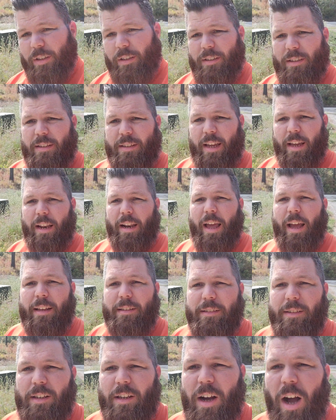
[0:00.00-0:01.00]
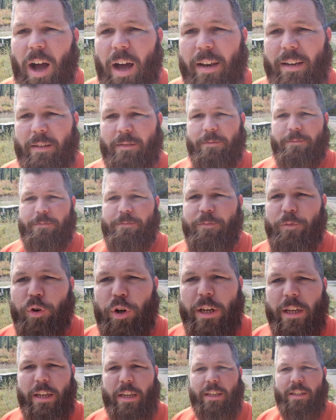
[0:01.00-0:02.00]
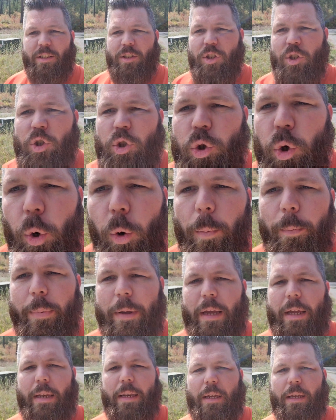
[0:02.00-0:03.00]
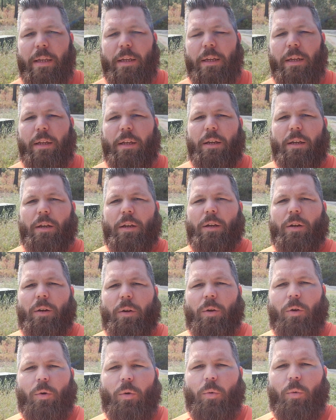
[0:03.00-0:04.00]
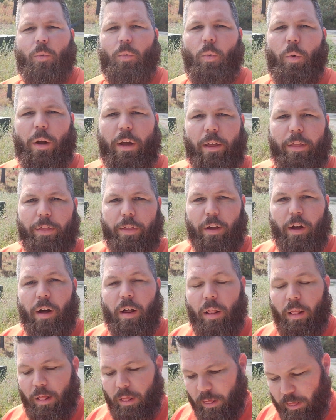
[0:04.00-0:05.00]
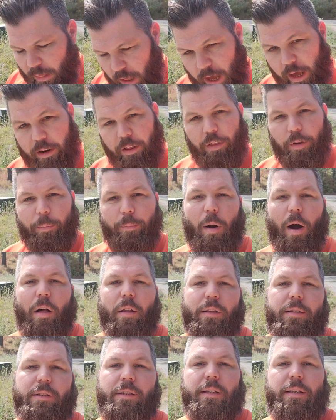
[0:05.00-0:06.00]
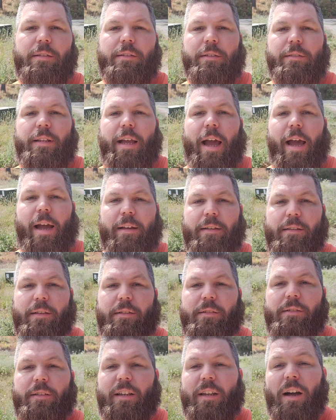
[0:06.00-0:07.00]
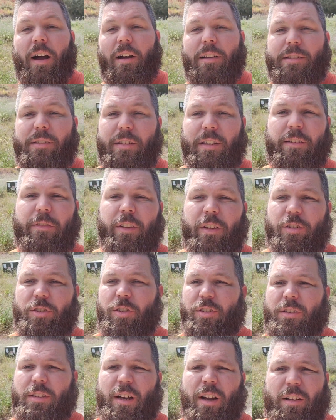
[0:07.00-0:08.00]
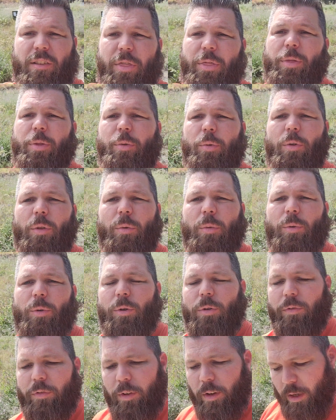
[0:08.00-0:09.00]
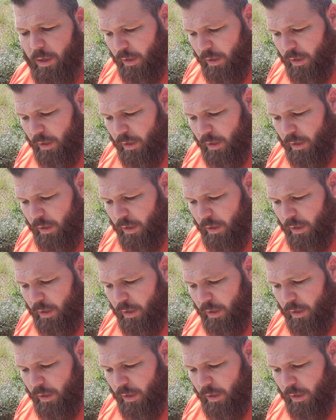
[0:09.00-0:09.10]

State has gotten freaking stupid with a lot of their policies and taxes. And the cost of living has just gone through the roof.